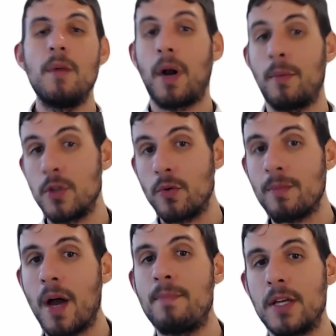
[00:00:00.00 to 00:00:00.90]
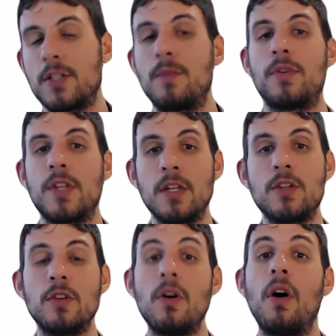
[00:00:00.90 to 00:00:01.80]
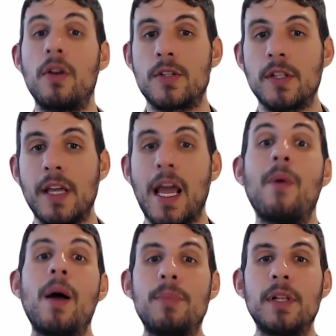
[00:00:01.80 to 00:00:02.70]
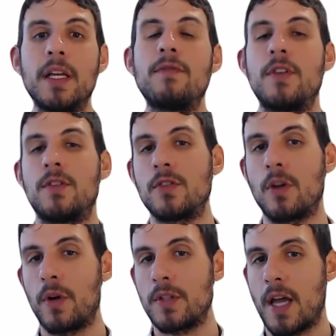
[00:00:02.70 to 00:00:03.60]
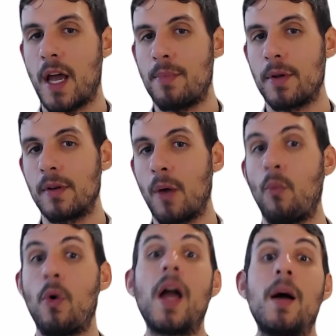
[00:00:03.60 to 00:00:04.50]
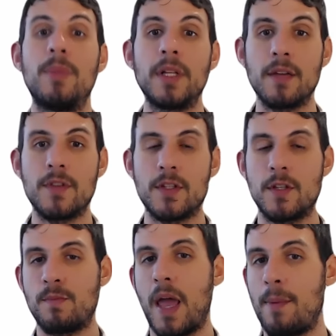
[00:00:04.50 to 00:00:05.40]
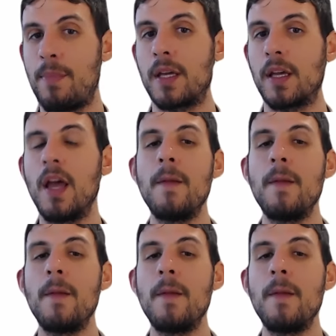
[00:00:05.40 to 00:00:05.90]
But I'm doing my best to present to you honestly how I believe this is going to happen and why I believe this is epic